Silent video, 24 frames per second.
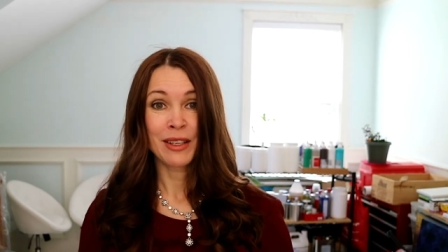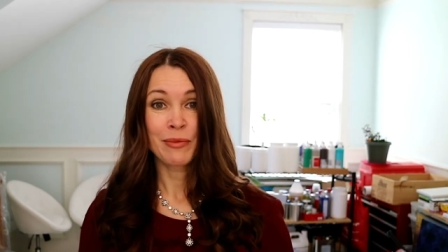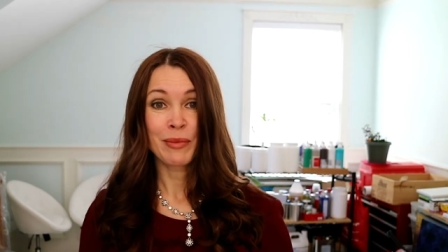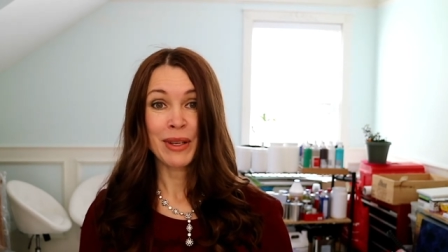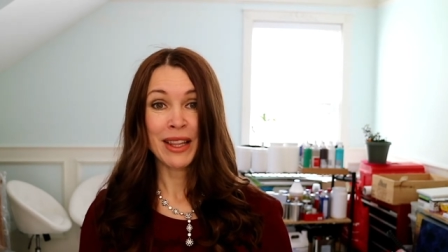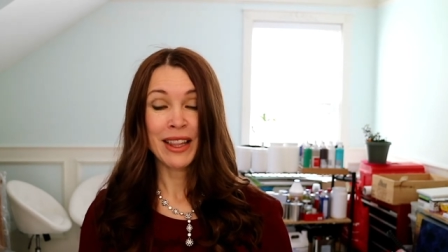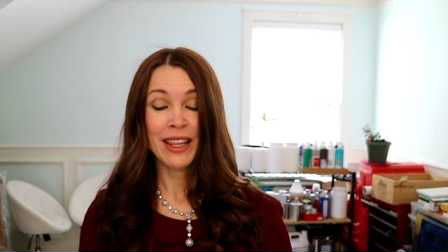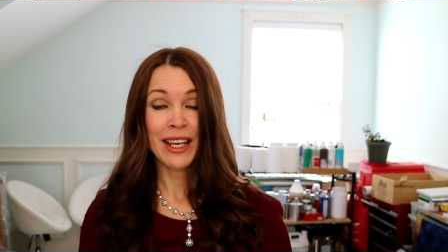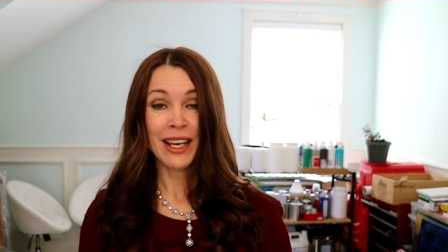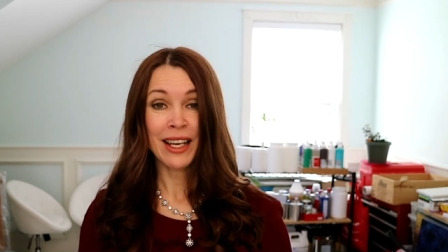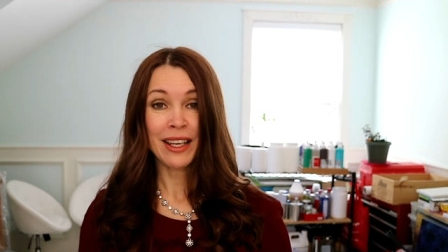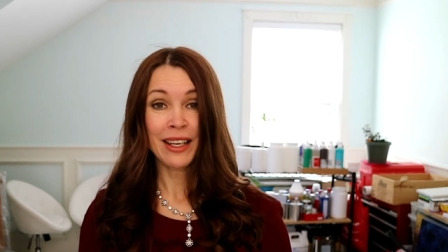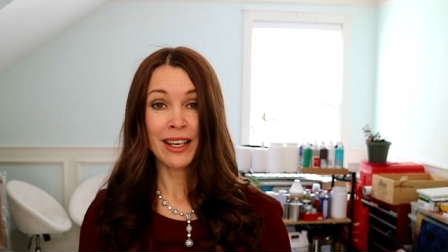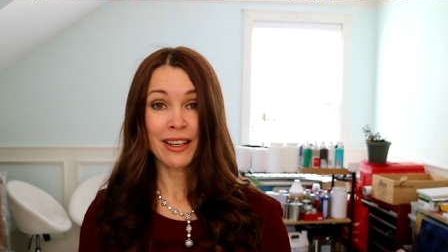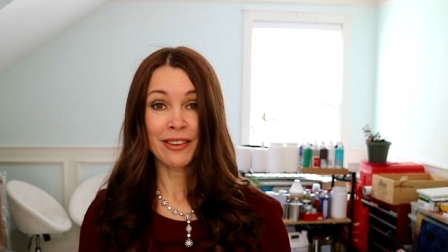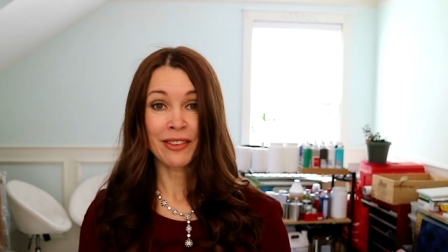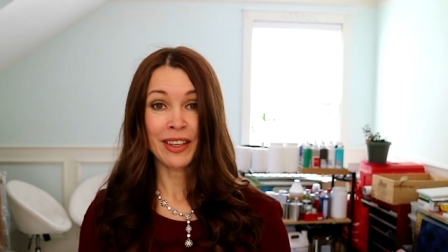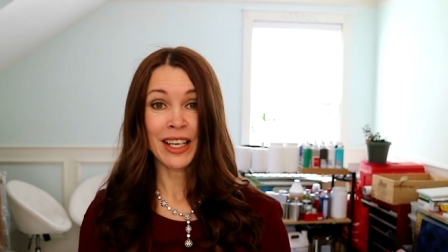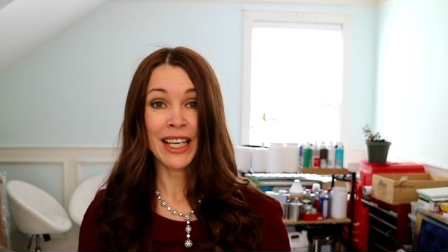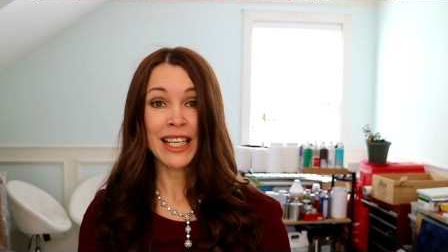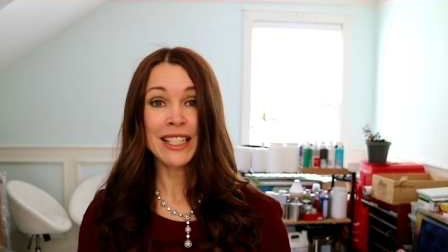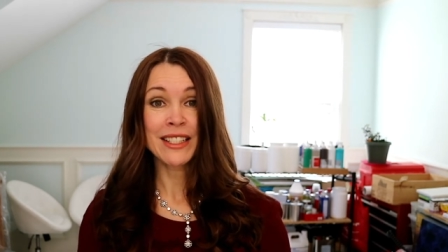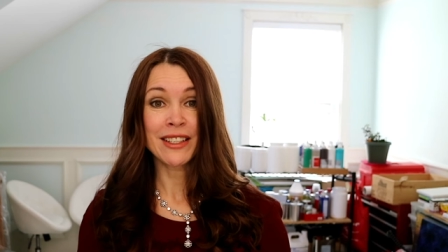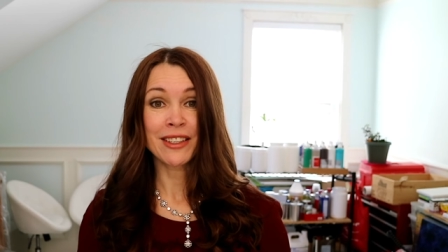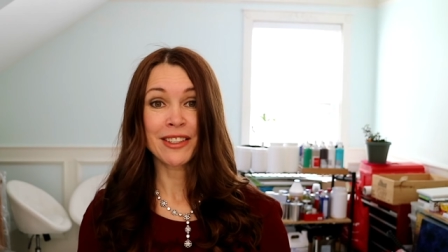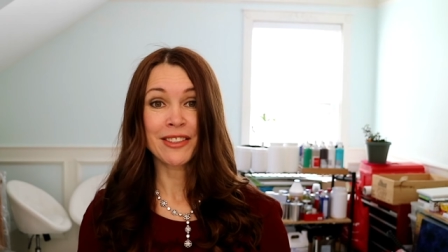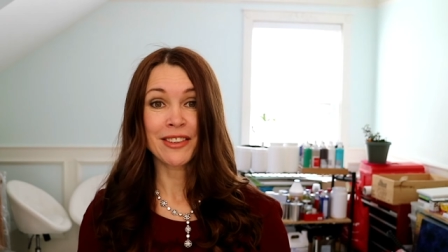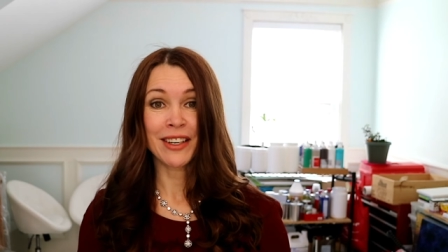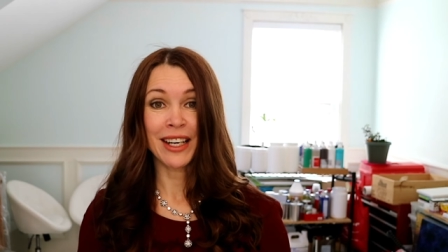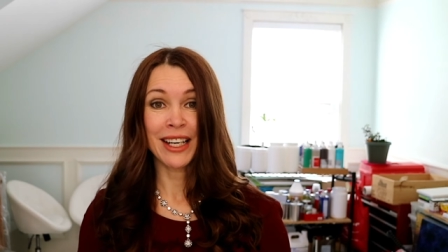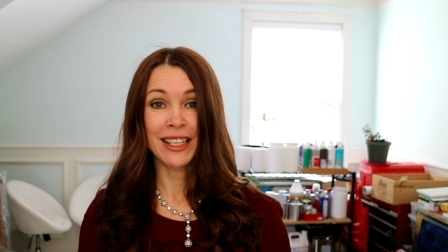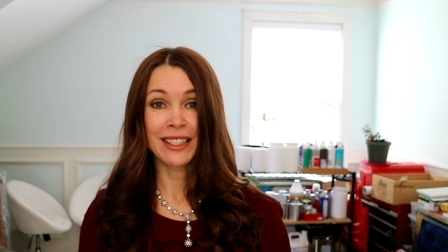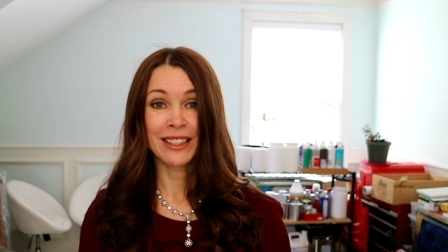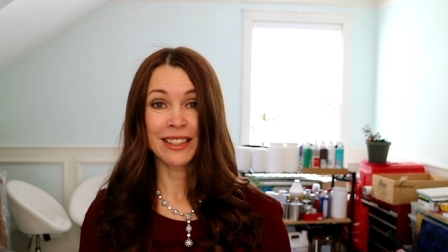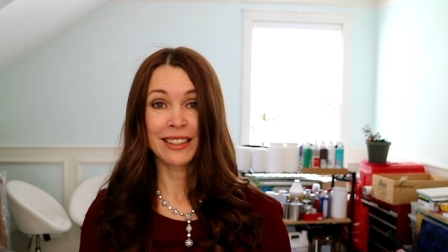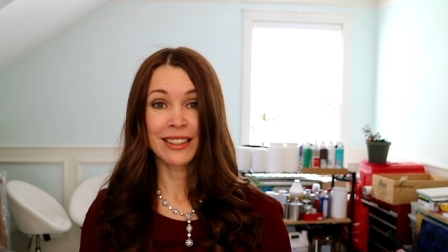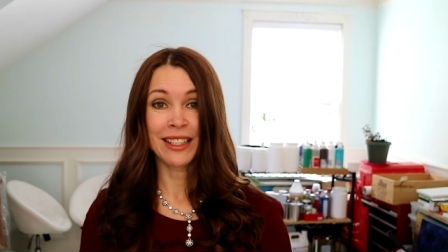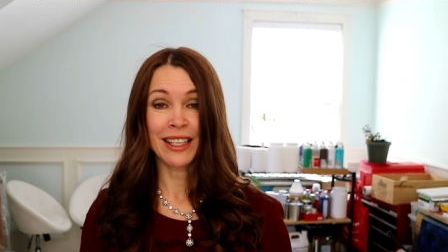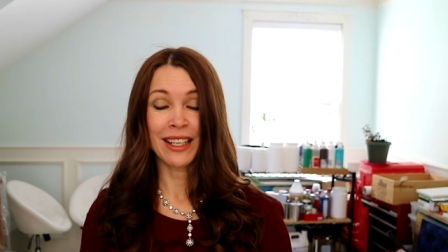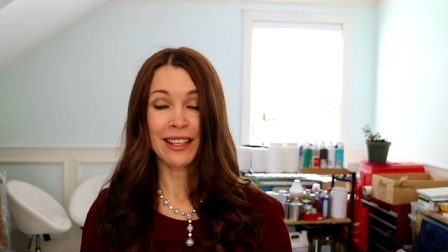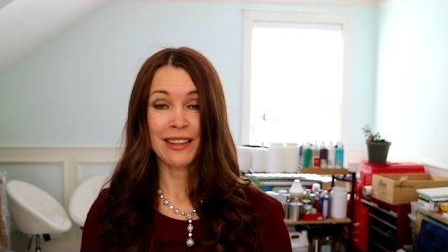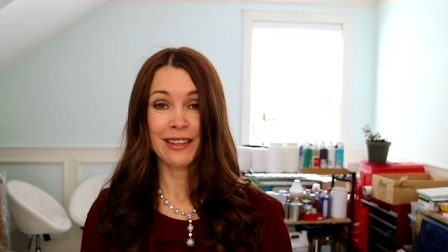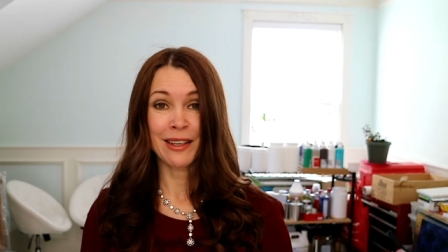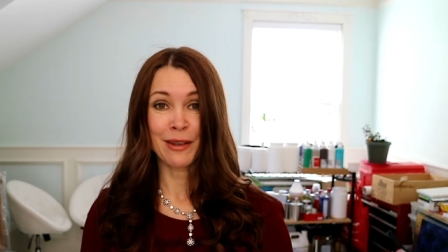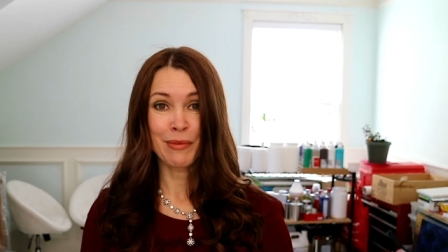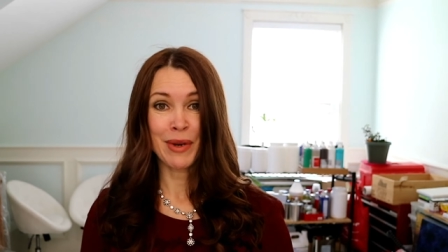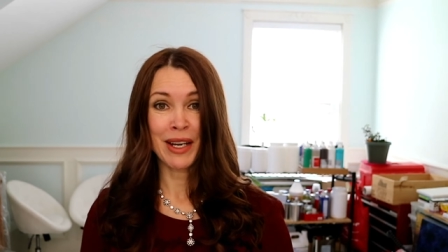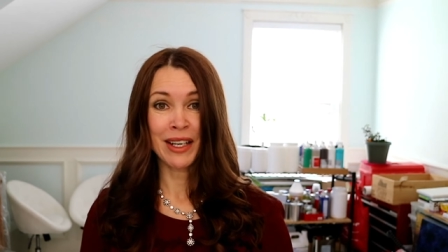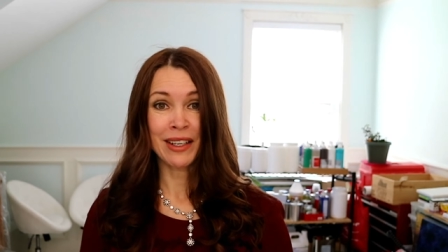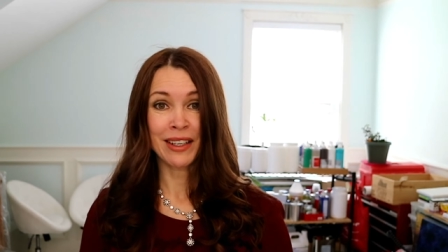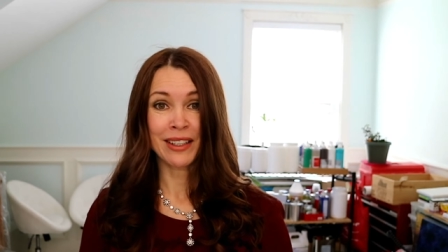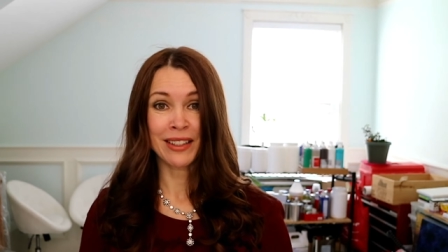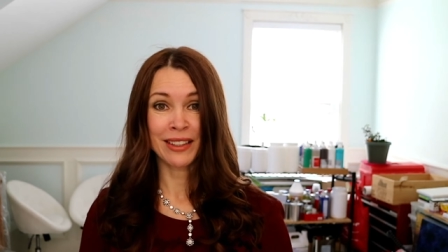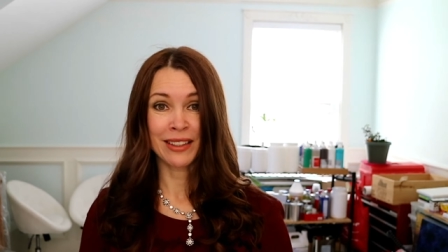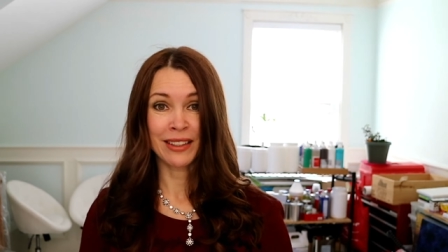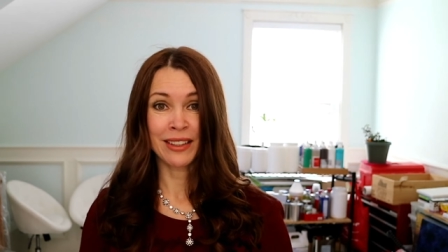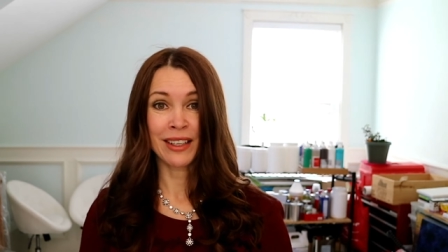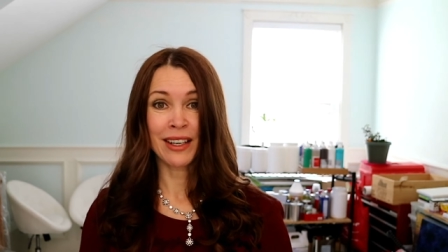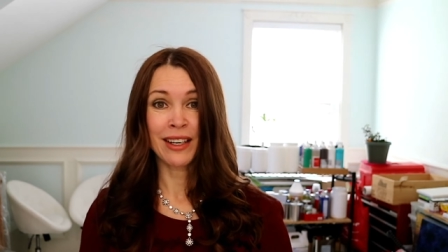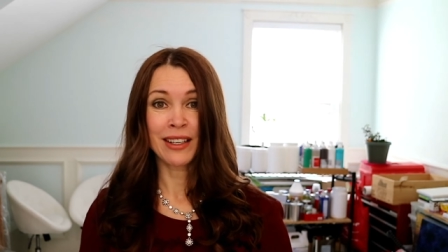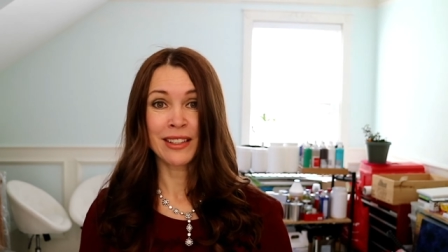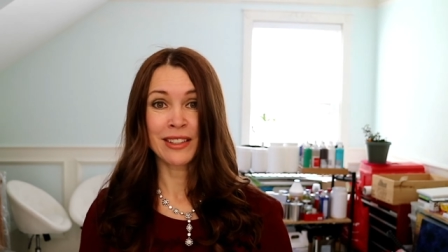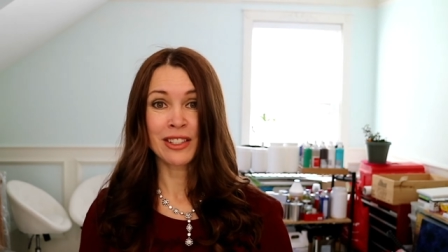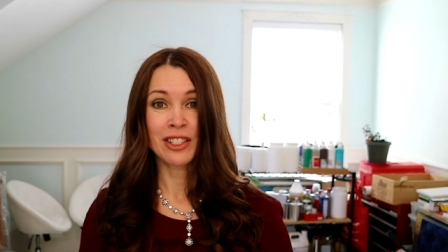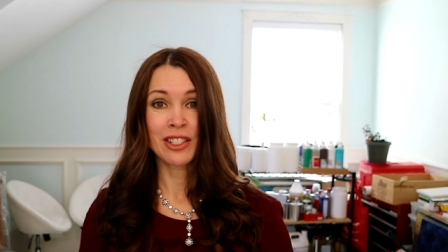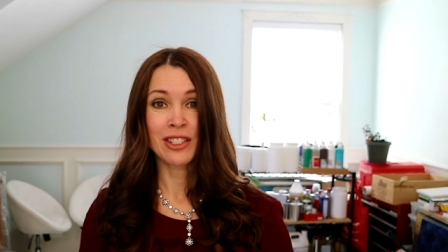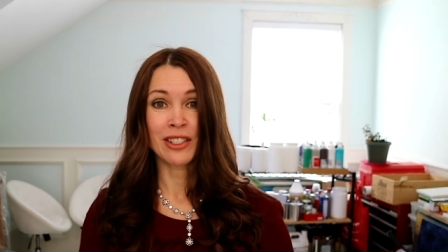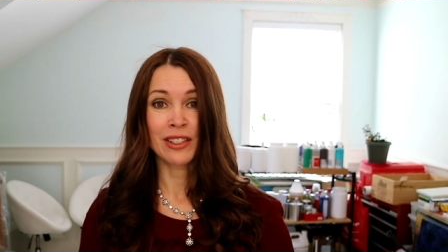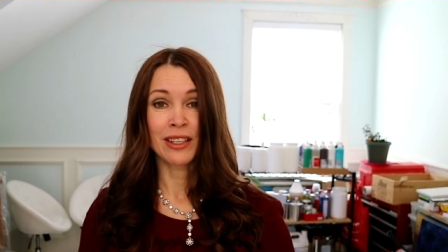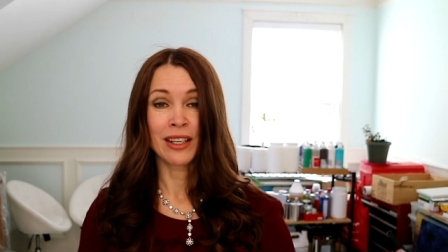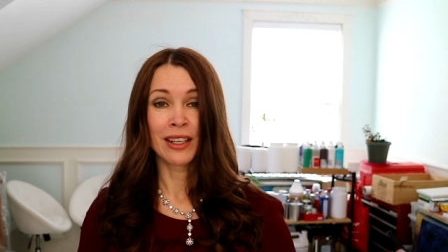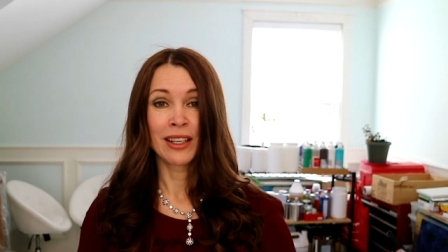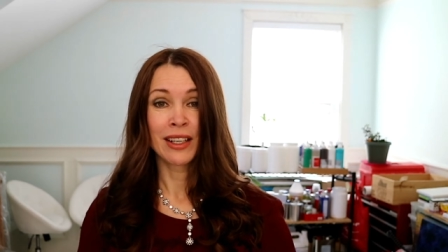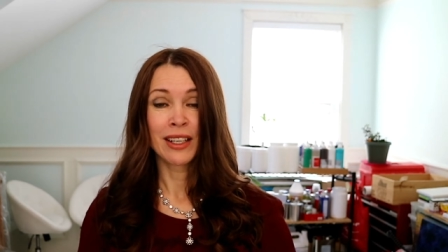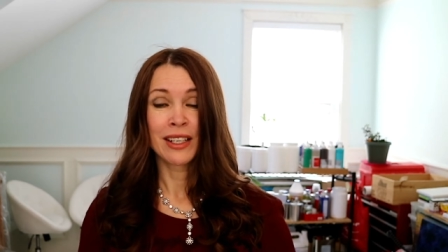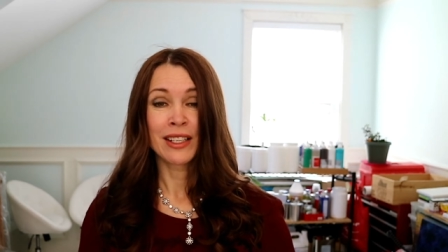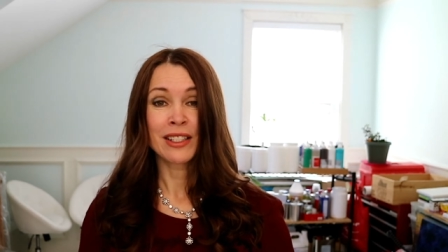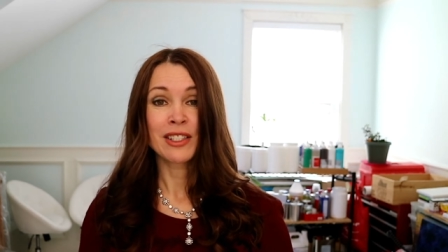but they have integrated in the American culture